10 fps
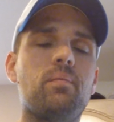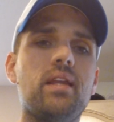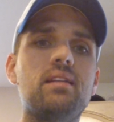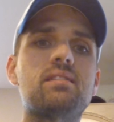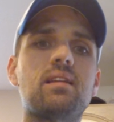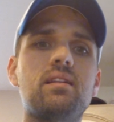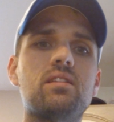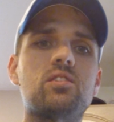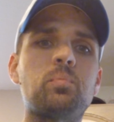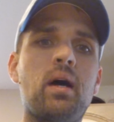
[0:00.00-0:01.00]
insulin
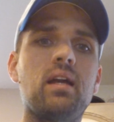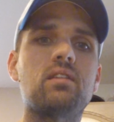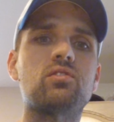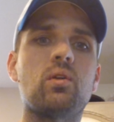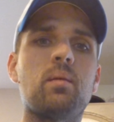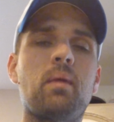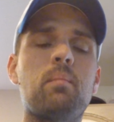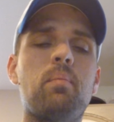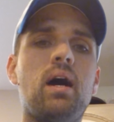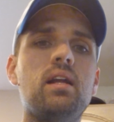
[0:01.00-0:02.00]
to spike so that my
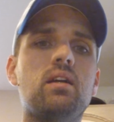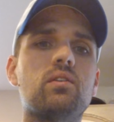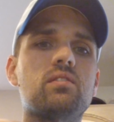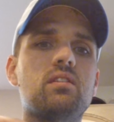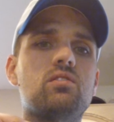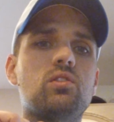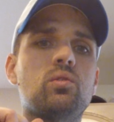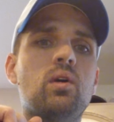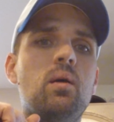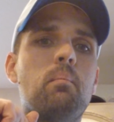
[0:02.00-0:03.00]
body goes
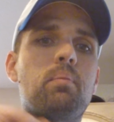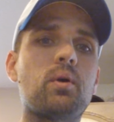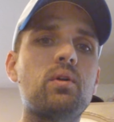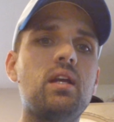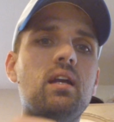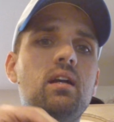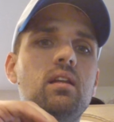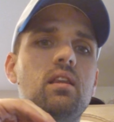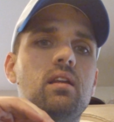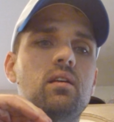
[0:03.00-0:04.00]
into burning
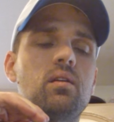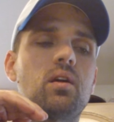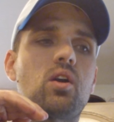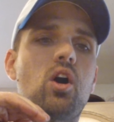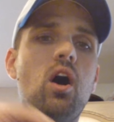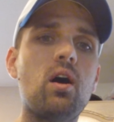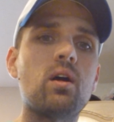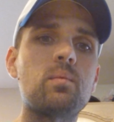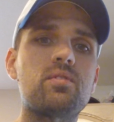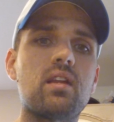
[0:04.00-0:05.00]
the
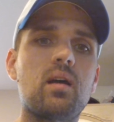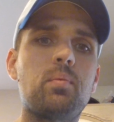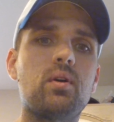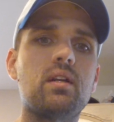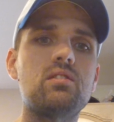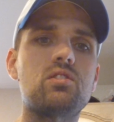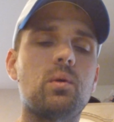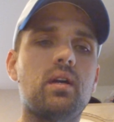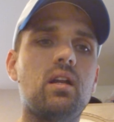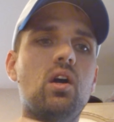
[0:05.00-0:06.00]
carbs that I put
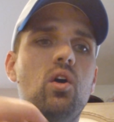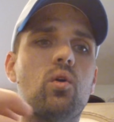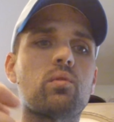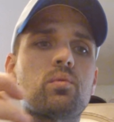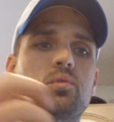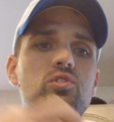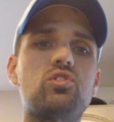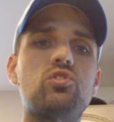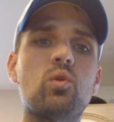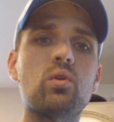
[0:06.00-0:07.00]
into it or
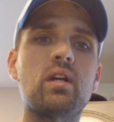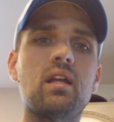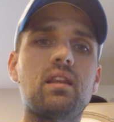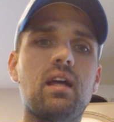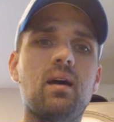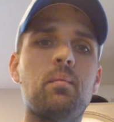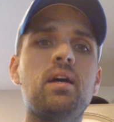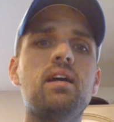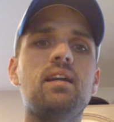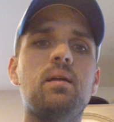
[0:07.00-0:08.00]
storing them
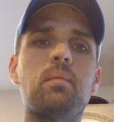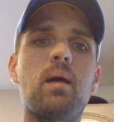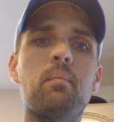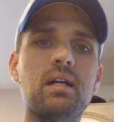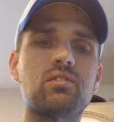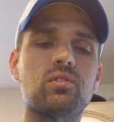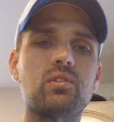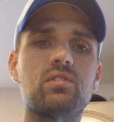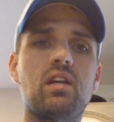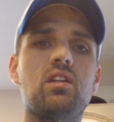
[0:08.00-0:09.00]
in my
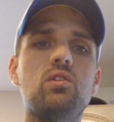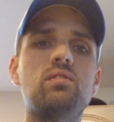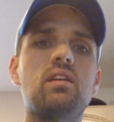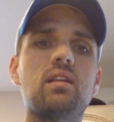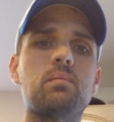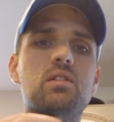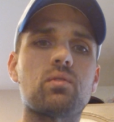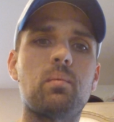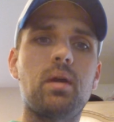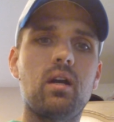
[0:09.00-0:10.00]
muscles and using them to
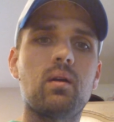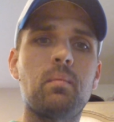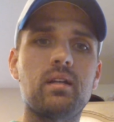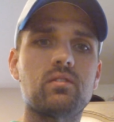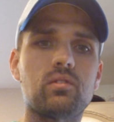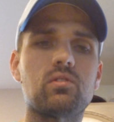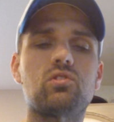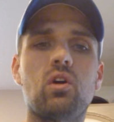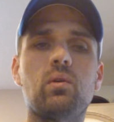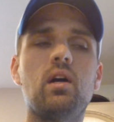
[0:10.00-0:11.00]
repair muscles.
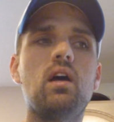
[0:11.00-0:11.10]
So